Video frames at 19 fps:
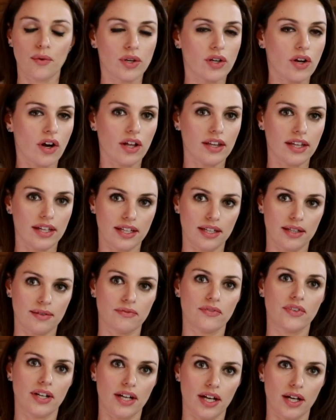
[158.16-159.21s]
would call on Him
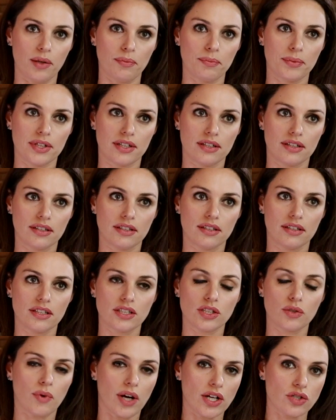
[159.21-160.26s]
for help,
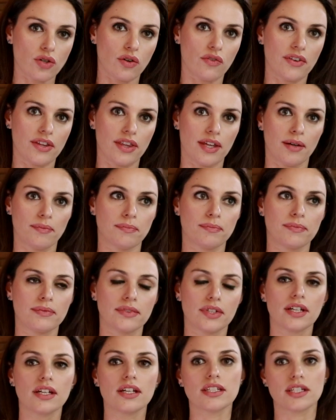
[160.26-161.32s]
to watch over them,
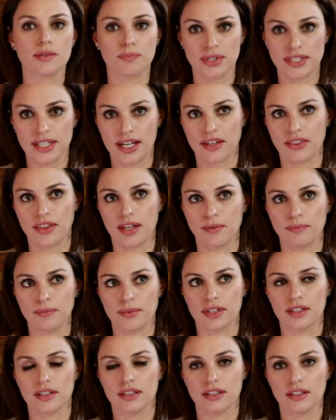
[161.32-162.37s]
to protect them.
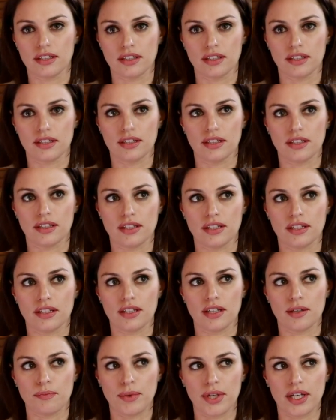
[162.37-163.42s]

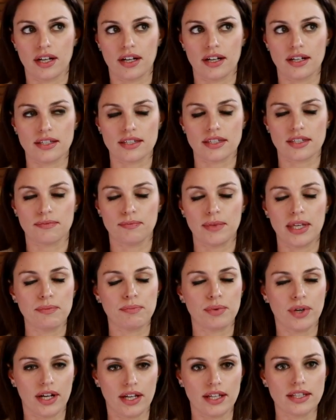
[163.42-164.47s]
Because me
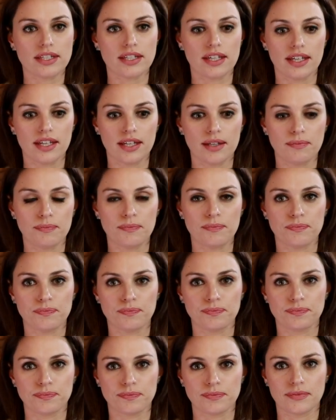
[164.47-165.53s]
praying to Him
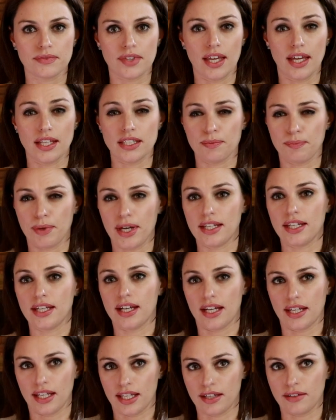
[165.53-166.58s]
and depending
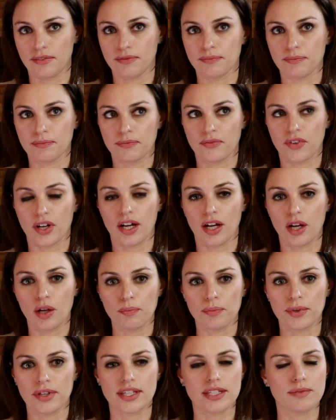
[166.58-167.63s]
on Him for
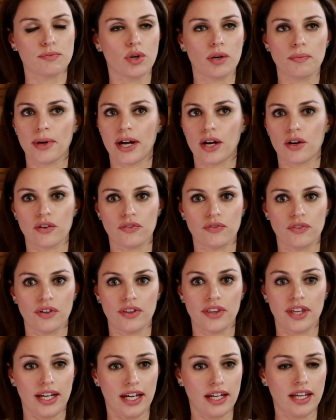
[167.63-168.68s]
help is more powerful
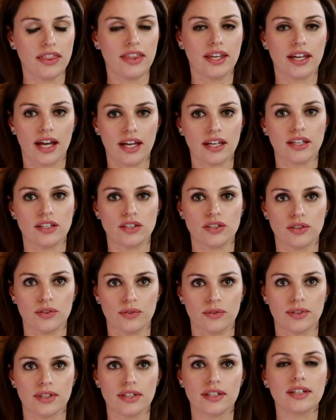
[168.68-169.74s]
than anything I can do